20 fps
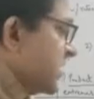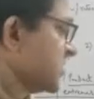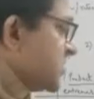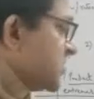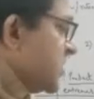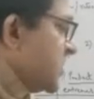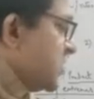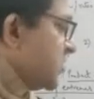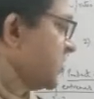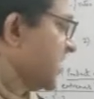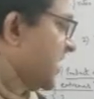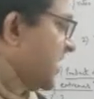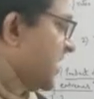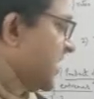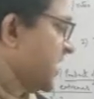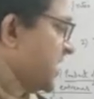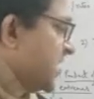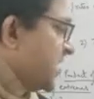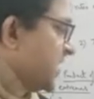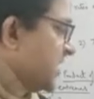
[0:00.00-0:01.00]
equal to
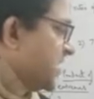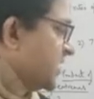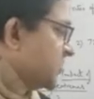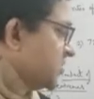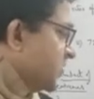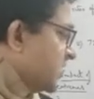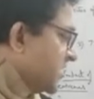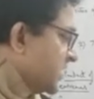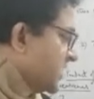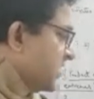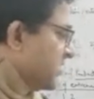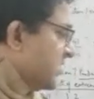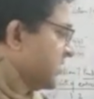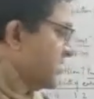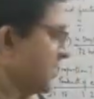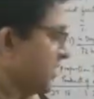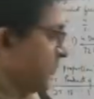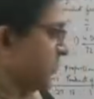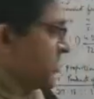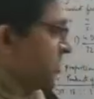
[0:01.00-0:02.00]
A into D.
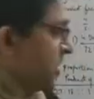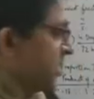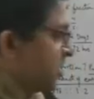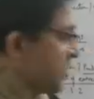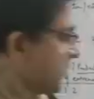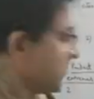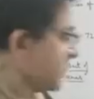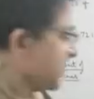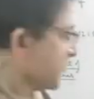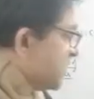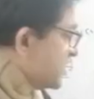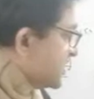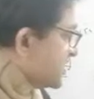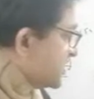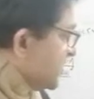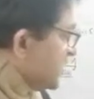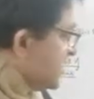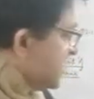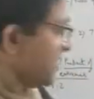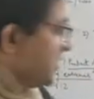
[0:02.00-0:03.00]
Product of BC
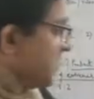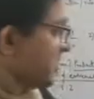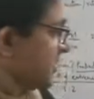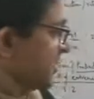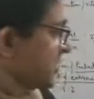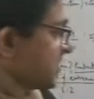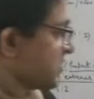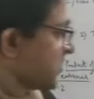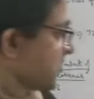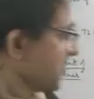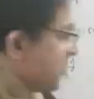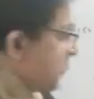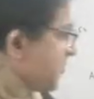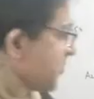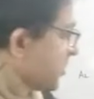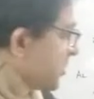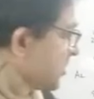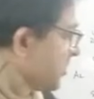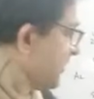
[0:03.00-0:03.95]
is equal to product of